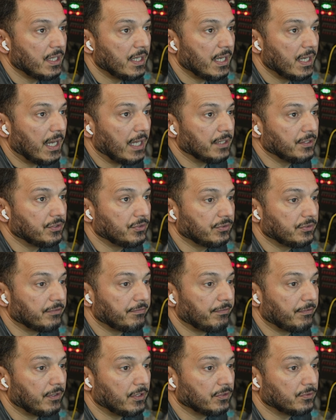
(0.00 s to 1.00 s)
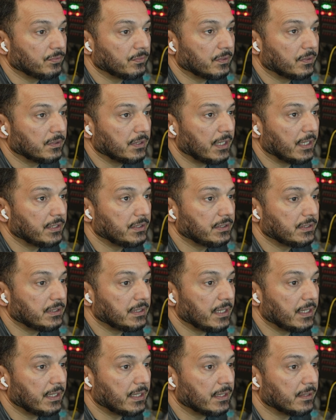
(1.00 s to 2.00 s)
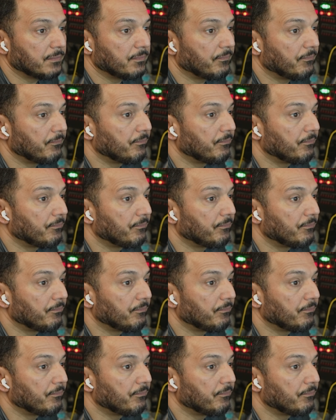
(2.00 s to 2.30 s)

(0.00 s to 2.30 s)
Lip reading: I use the first one, engine data.